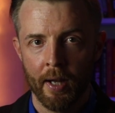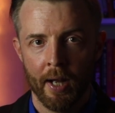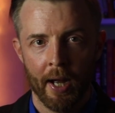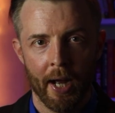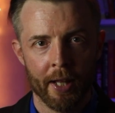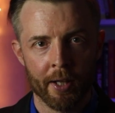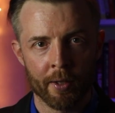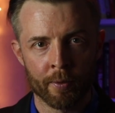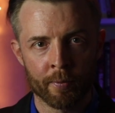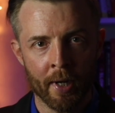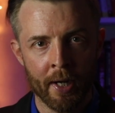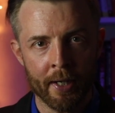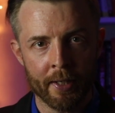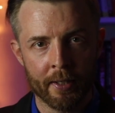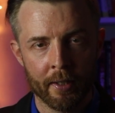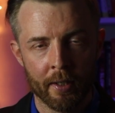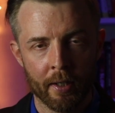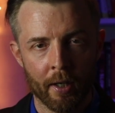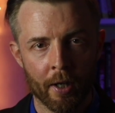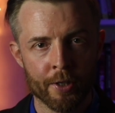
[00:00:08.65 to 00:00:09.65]
and the right,
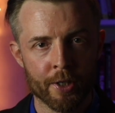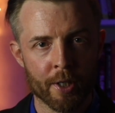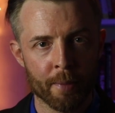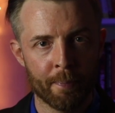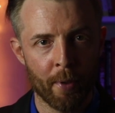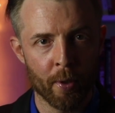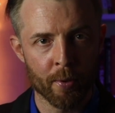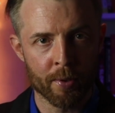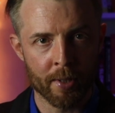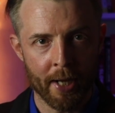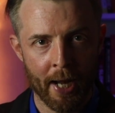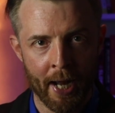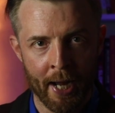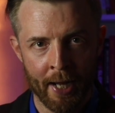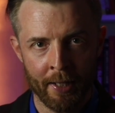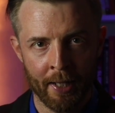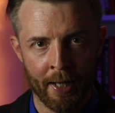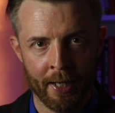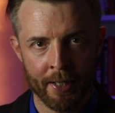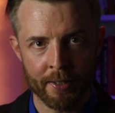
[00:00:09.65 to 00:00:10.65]
our supposed
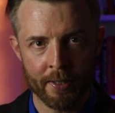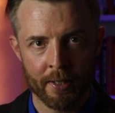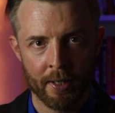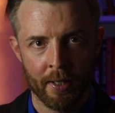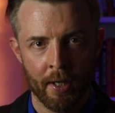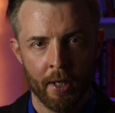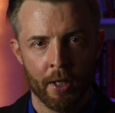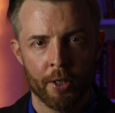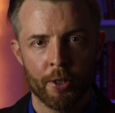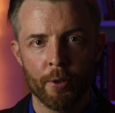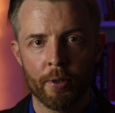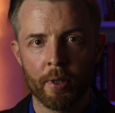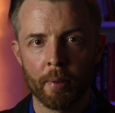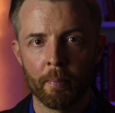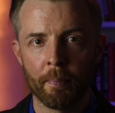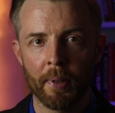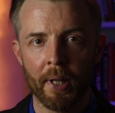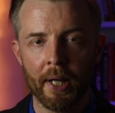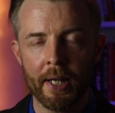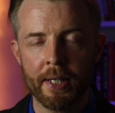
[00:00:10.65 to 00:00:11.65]
allies, too
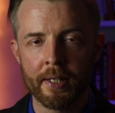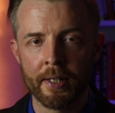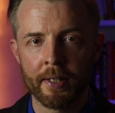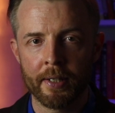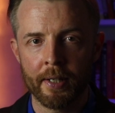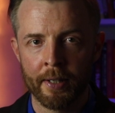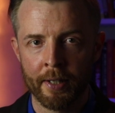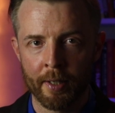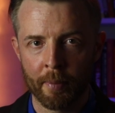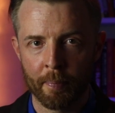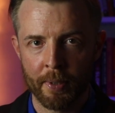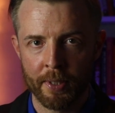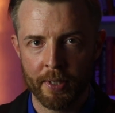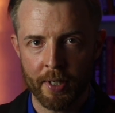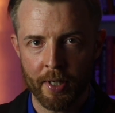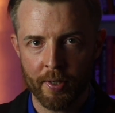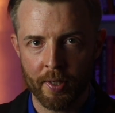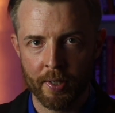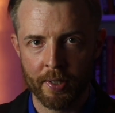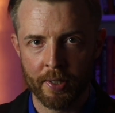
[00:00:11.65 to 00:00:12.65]
complacent in their
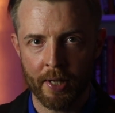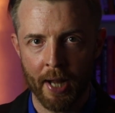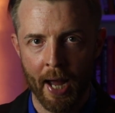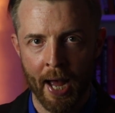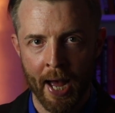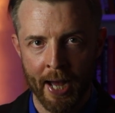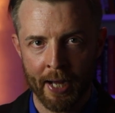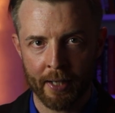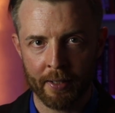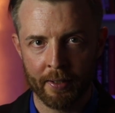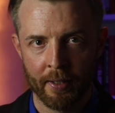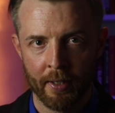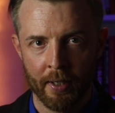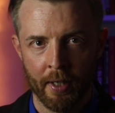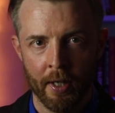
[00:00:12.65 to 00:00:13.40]
positions to act,